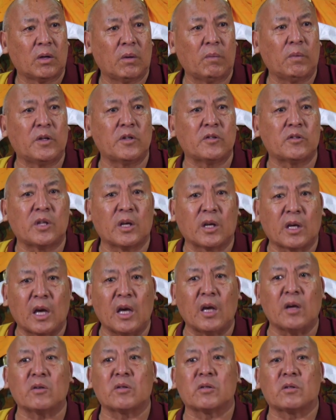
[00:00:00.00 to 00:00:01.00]
If it is the
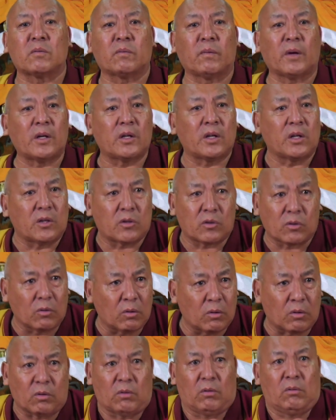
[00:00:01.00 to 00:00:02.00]
case, fighting is
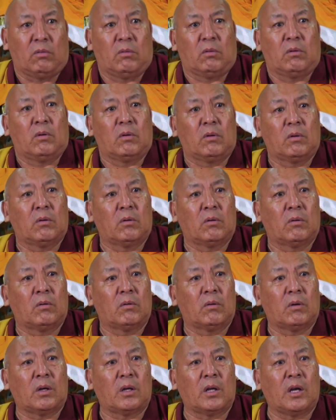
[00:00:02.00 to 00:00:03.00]
good.
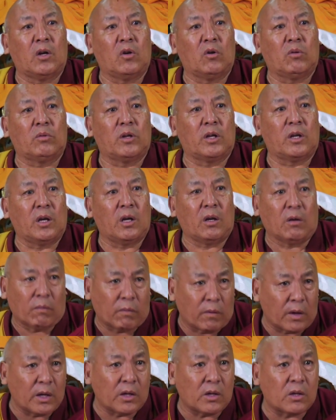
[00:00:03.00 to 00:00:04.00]
At the end of the day,
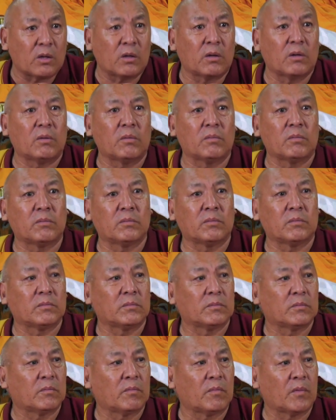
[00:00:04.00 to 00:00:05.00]
fight.
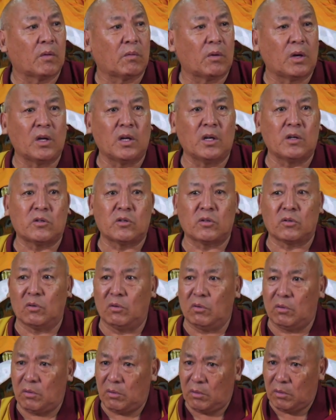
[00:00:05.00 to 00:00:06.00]
Violence is
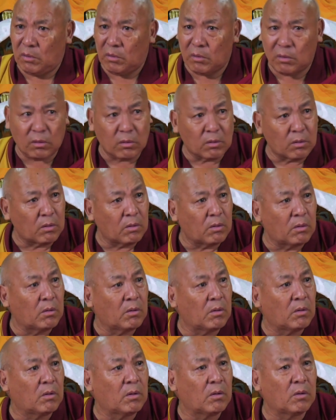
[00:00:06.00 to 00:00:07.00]
good.
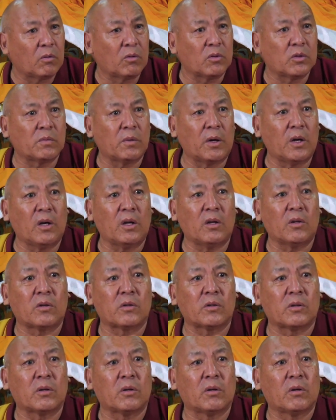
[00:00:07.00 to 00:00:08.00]
Use
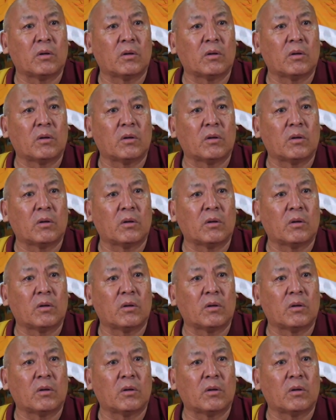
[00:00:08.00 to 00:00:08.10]
violence.